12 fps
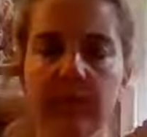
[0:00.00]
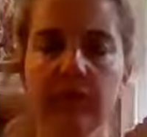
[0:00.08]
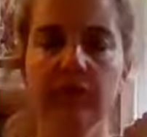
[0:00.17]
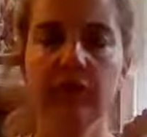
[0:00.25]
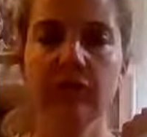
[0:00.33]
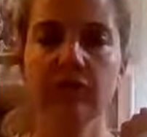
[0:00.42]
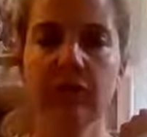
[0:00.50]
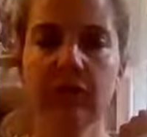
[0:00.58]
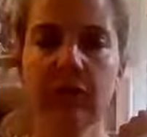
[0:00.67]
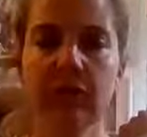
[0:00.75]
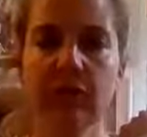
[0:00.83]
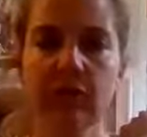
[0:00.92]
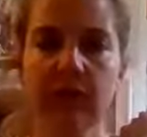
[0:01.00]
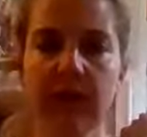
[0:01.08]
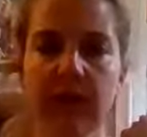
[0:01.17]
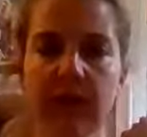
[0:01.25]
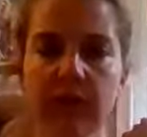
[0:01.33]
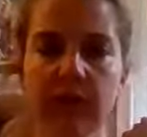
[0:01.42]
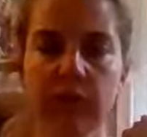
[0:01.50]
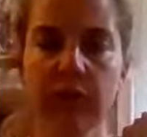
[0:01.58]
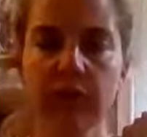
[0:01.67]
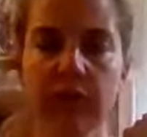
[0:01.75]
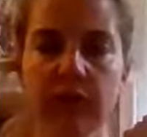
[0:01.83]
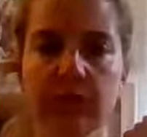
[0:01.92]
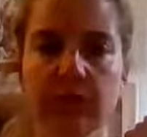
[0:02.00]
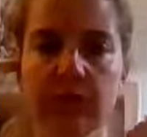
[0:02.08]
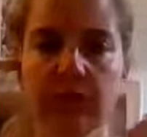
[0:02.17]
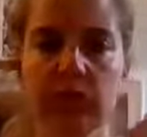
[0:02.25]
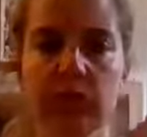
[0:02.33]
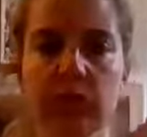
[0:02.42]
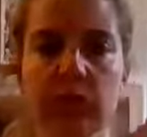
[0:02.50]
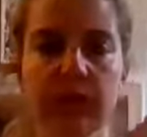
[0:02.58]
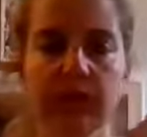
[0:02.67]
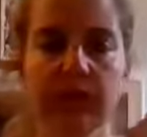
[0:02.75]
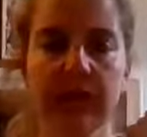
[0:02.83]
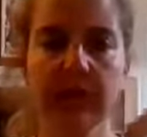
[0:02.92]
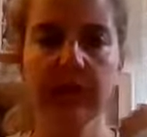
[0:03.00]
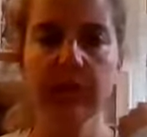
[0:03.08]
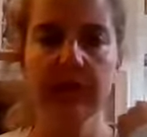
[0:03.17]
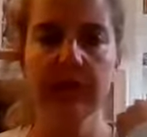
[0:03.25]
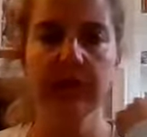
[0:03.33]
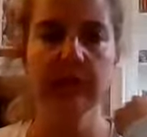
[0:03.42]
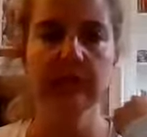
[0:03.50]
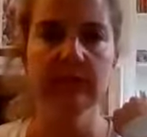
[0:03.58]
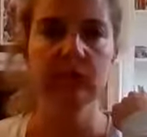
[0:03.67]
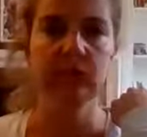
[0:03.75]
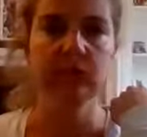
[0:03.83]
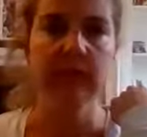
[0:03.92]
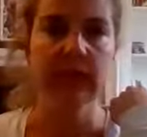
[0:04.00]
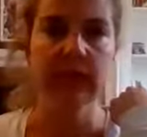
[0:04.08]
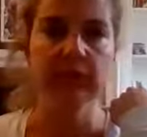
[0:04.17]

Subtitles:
and start to make your way towards your final relaxation